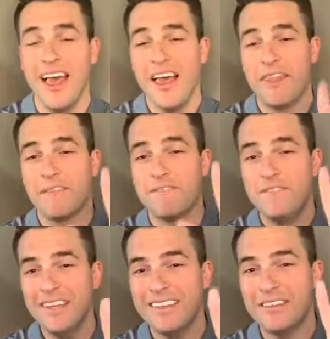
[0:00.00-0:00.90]
The
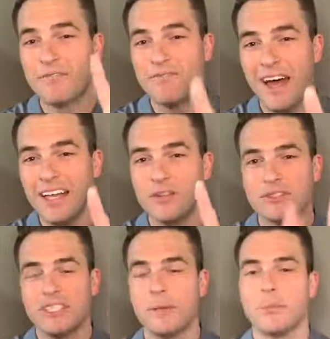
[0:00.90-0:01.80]
5th and final
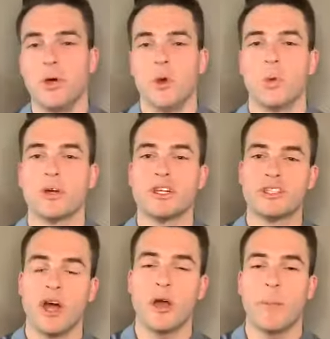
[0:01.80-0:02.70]
tip we're going to
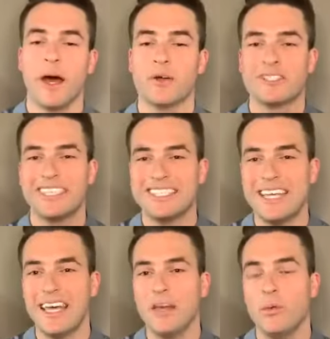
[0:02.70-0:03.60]
talk about
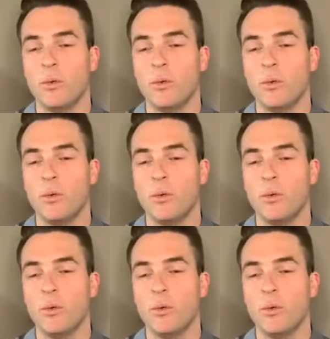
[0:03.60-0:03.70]
today